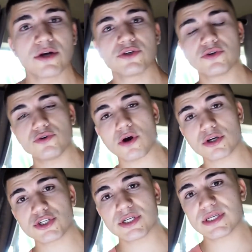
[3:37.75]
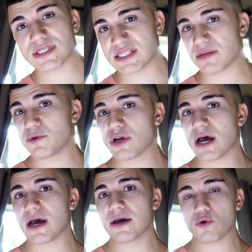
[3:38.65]
to noxious
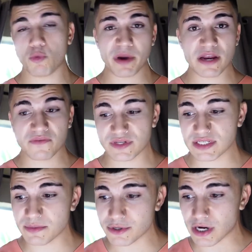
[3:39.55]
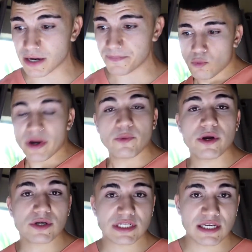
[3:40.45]
stimuli or painful stimuli. When we
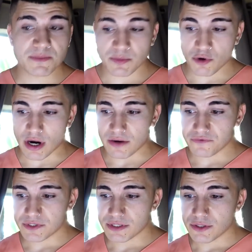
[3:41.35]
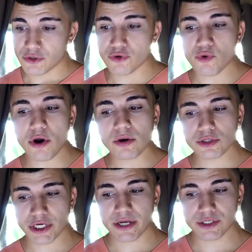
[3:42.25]
are sleep deprived, neuronal
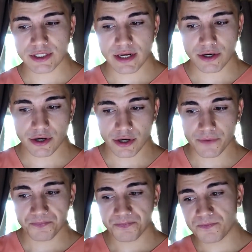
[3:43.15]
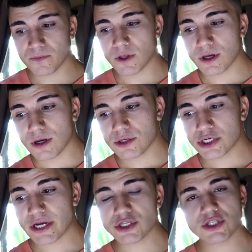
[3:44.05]
changes can occur.
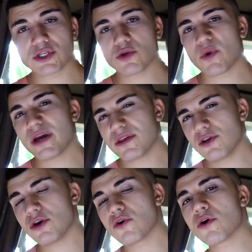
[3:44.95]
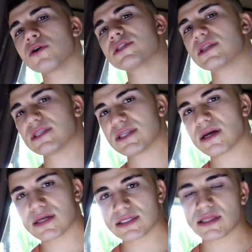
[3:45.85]
Changes to the way the neurons and the
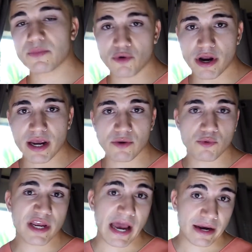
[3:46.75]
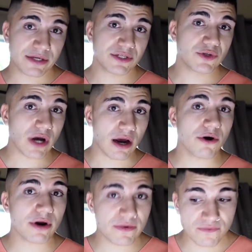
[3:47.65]
cells in the brain react to
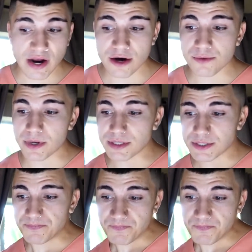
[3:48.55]
our environment.